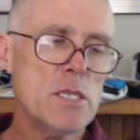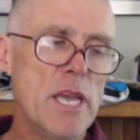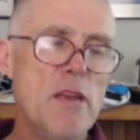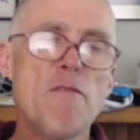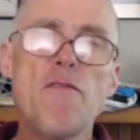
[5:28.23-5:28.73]

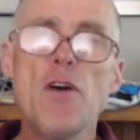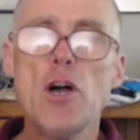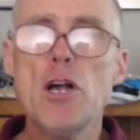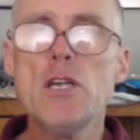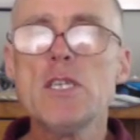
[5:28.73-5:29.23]

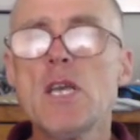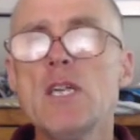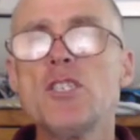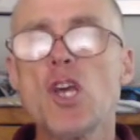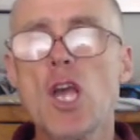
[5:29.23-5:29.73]
infers
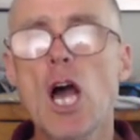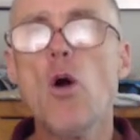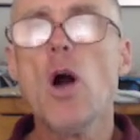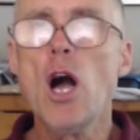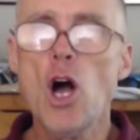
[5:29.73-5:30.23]
to
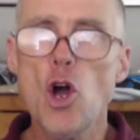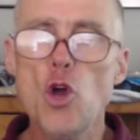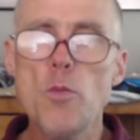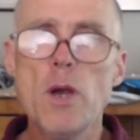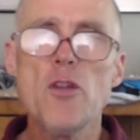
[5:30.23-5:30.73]
go
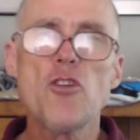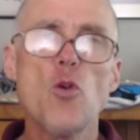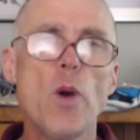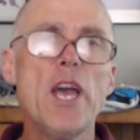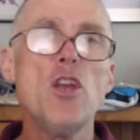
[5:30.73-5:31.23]
home to
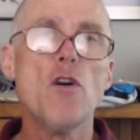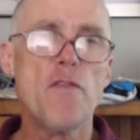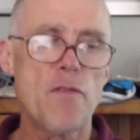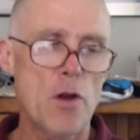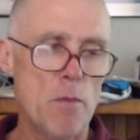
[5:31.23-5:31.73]
where you're
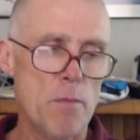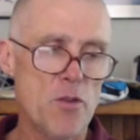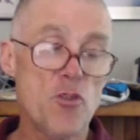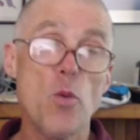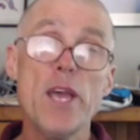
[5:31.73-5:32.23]
from,
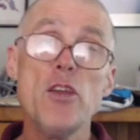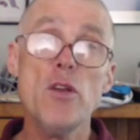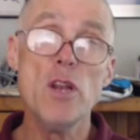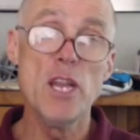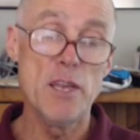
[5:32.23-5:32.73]
to where
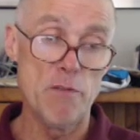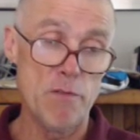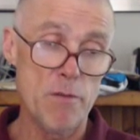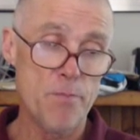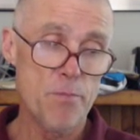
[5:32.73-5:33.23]
you
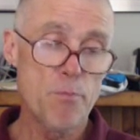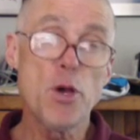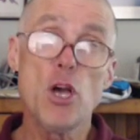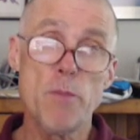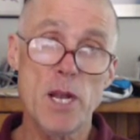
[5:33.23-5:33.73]
live,
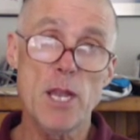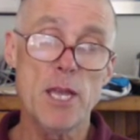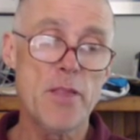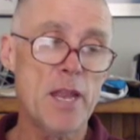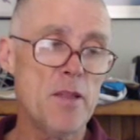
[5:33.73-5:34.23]

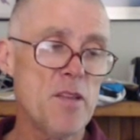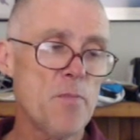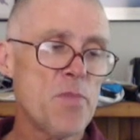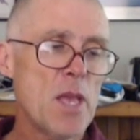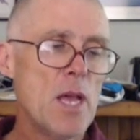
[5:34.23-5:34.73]
permanently, that
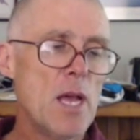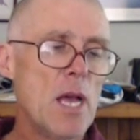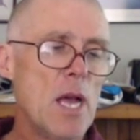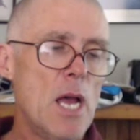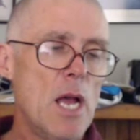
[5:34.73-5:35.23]
is.
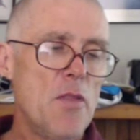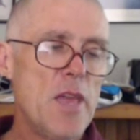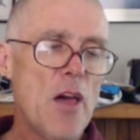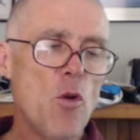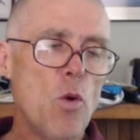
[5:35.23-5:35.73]

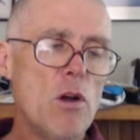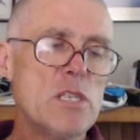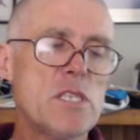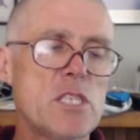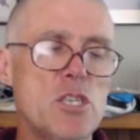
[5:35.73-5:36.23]
The other
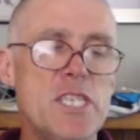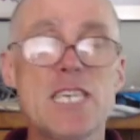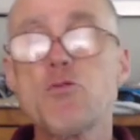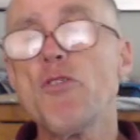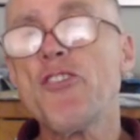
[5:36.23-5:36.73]
words to
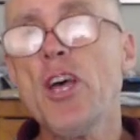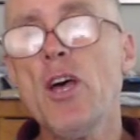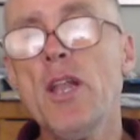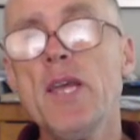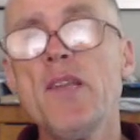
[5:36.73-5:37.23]
just
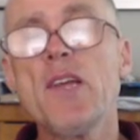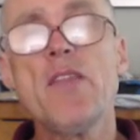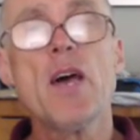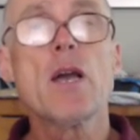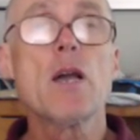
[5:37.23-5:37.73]
return is
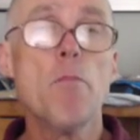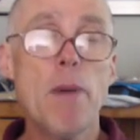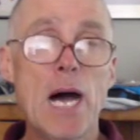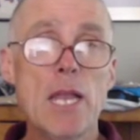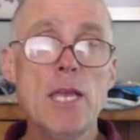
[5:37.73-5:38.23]
either
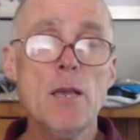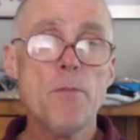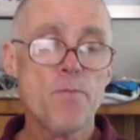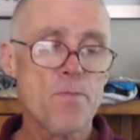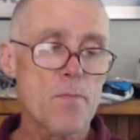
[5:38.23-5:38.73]
kembali
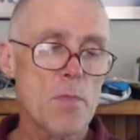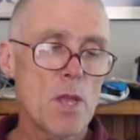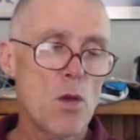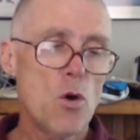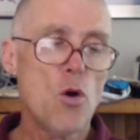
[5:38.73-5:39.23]

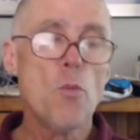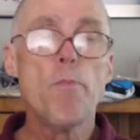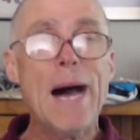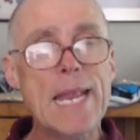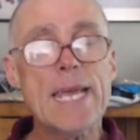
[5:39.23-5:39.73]
or
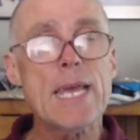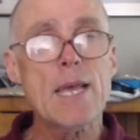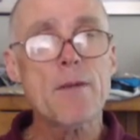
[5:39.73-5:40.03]
balik.